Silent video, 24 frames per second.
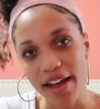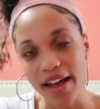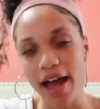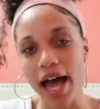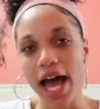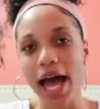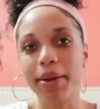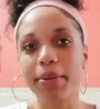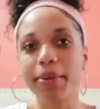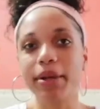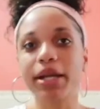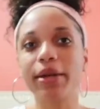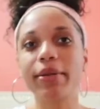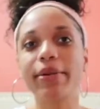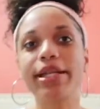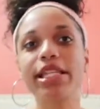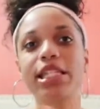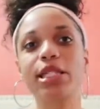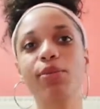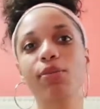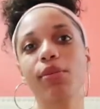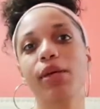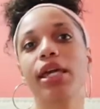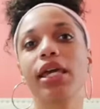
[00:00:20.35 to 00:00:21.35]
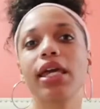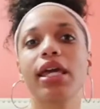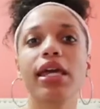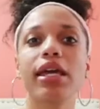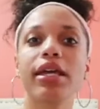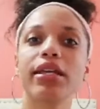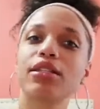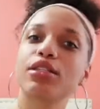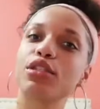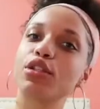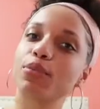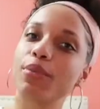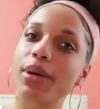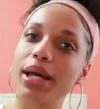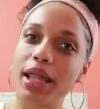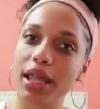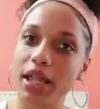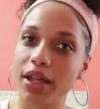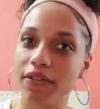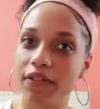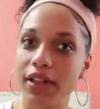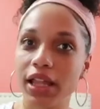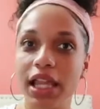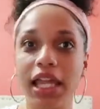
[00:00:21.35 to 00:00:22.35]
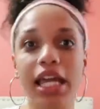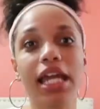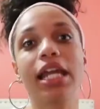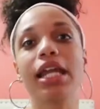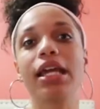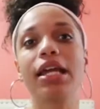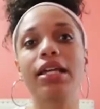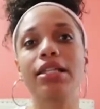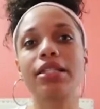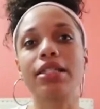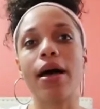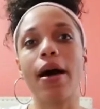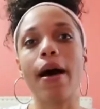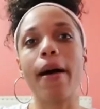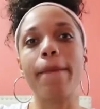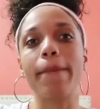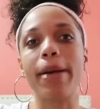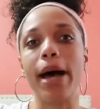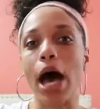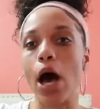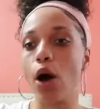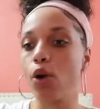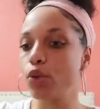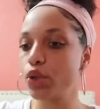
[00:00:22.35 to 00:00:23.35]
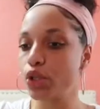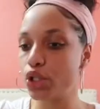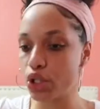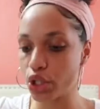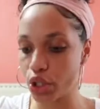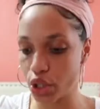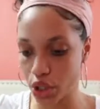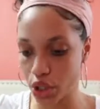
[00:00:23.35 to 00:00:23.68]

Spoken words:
I'm going to be speaking to my lovely ladies about